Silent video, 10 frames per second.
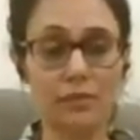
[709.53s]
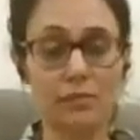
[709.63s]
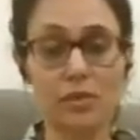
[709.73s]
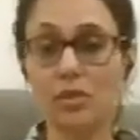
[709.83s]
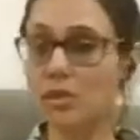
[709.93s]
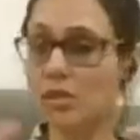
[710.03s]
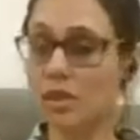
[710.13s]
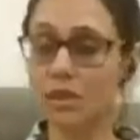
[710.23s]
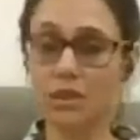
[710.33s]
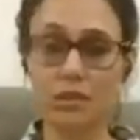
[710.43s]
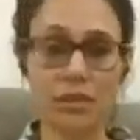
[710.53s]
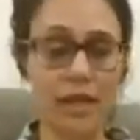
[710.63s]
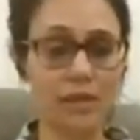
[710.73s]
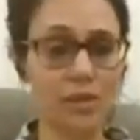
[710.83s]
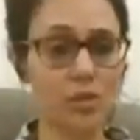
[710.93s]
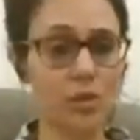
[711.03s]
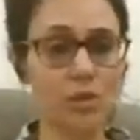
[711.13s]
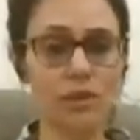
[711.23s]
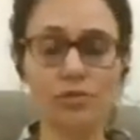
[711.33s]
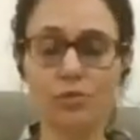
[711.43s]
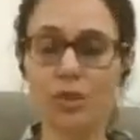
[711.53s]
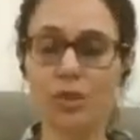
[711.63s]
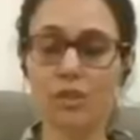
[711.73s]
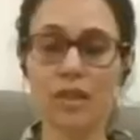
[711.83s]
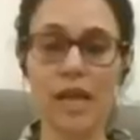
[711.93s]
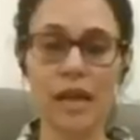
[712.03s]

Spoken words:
because it is gathering all the information.